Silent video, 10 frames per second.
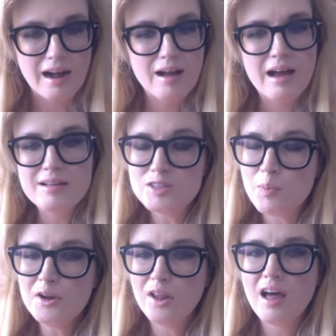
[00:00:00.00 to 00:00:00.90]
I'd
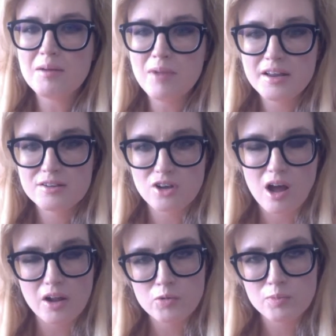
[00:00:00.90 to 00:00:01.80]
spend a lot of money as a
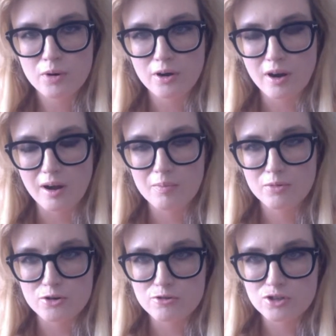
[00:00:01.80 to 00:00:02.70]
Hollywood pr- uh,
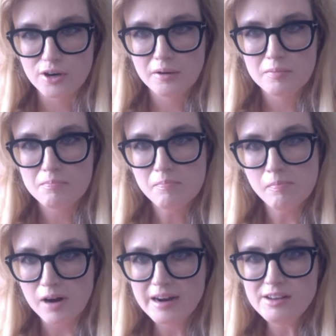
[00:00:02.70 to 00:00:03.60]
producer,
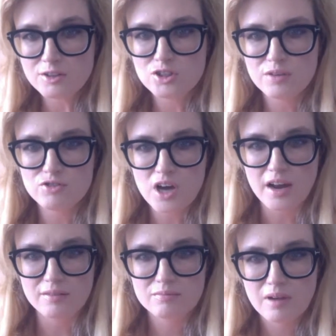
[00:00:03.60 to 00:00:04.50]
but I'd get stuff
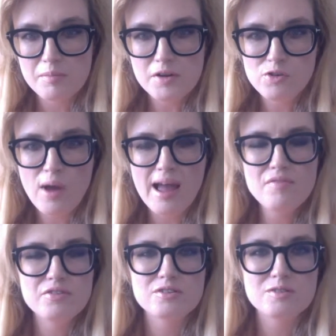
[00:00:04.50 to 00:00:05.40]
done. I mean, if you
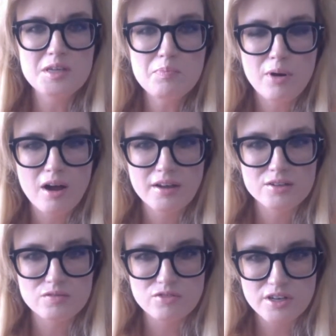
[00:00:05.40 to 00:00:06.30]
have the deep
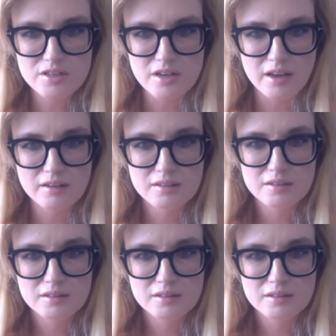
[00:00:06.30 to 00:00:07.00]
pockets of Disney,